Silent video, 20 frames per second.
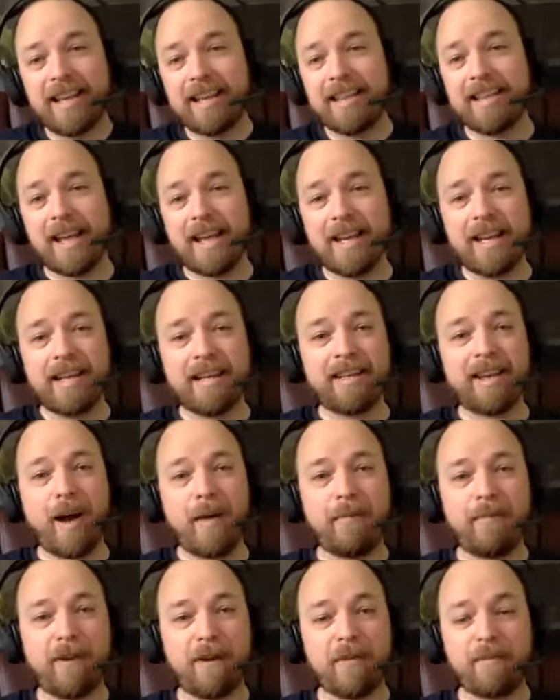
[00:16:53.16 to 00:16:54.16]
they didn't
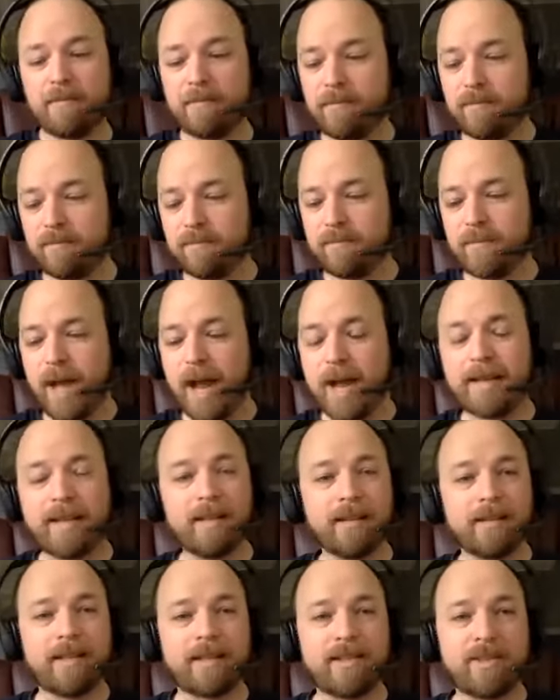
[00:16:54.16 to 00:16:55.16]
come from
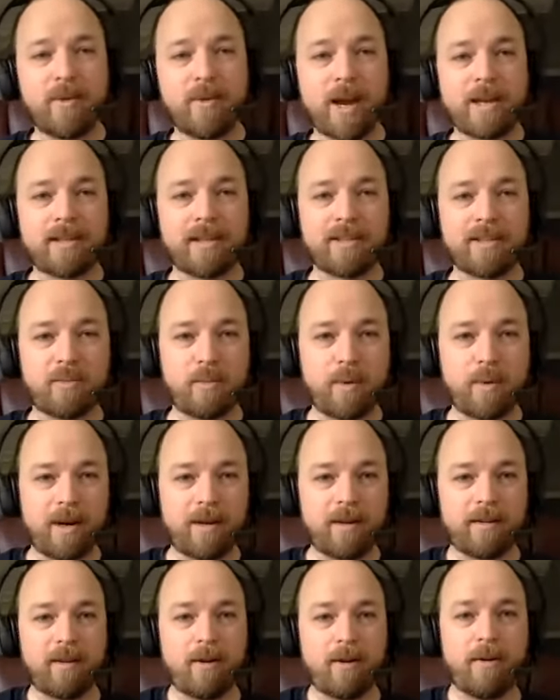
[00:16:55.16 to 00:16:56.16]
ideal situations
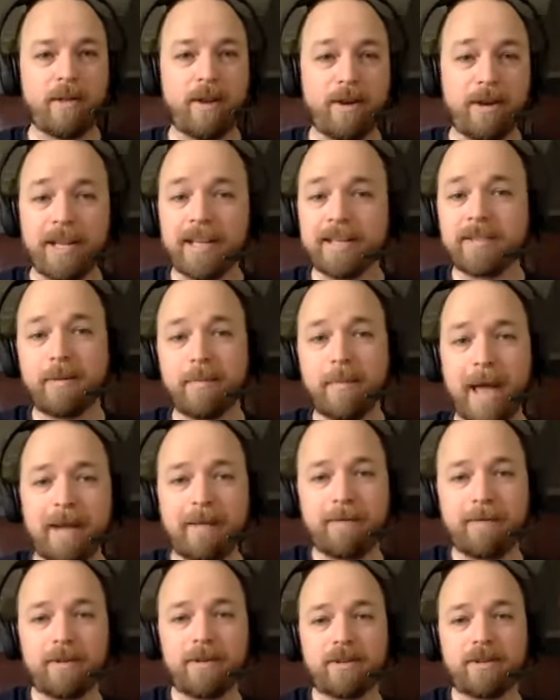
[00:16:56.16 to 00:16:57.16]
where all their needs are
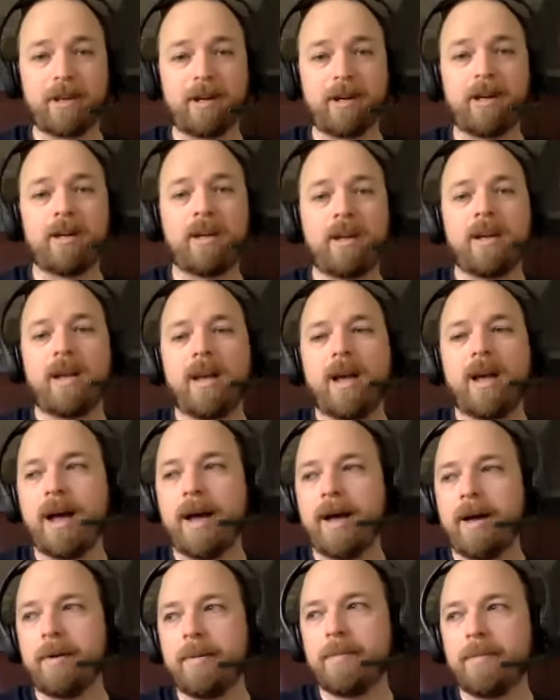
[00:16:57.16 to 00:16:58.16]
met for sure.
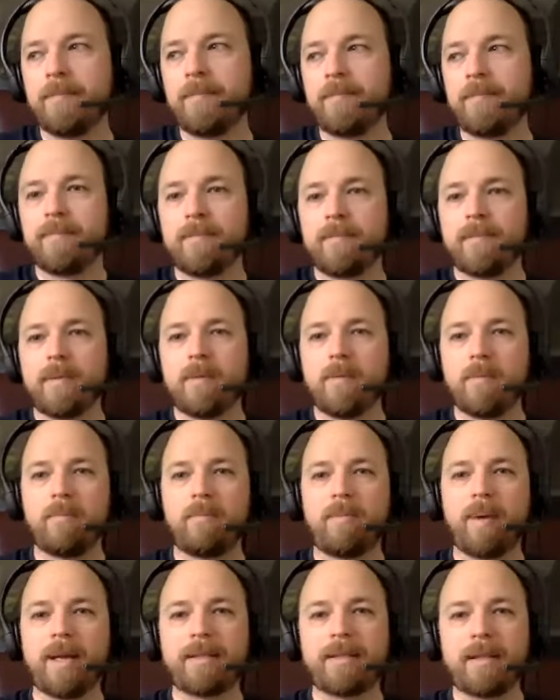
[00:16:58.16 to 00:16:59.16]

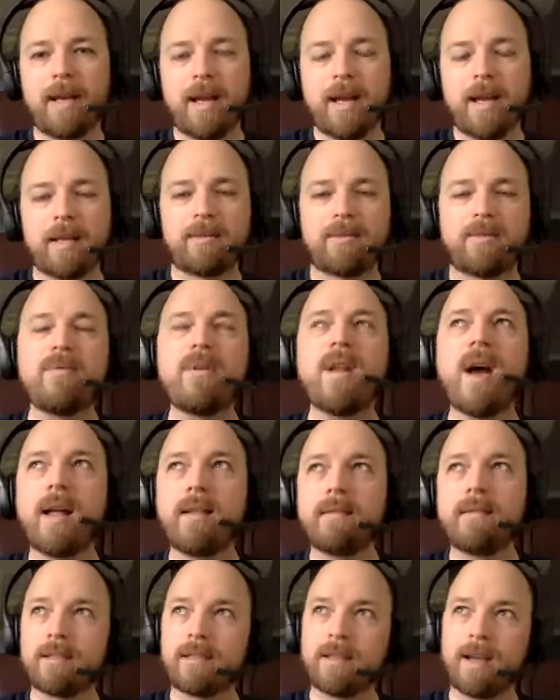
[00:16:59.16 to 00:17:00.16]
But so
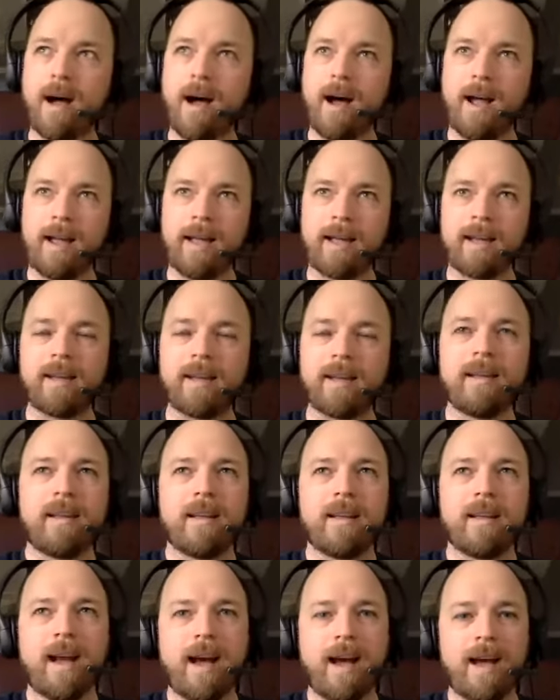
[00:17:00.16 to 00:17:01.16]
not dying
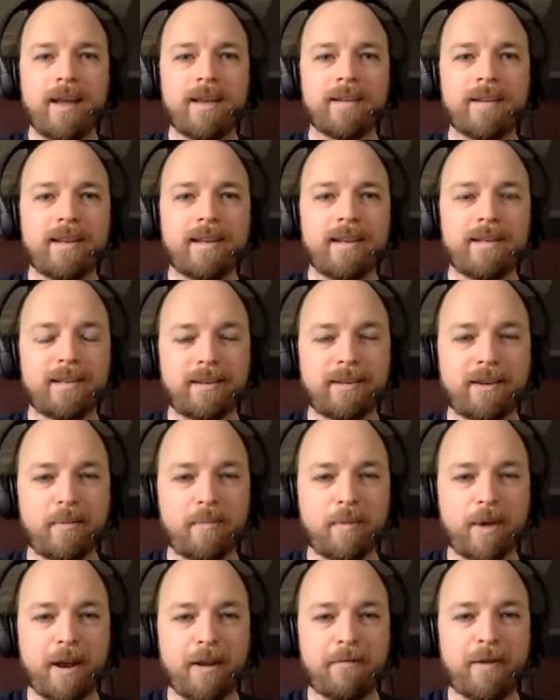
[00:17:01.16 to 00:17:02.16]
is a
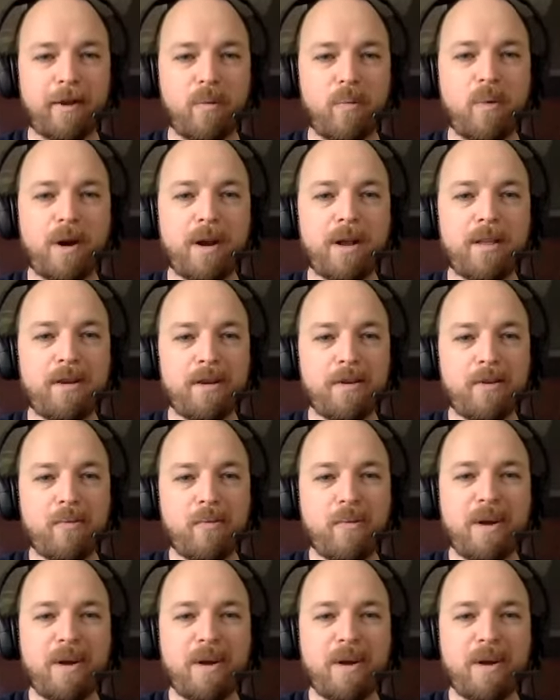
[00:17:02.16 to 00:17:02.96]
good benefit. What other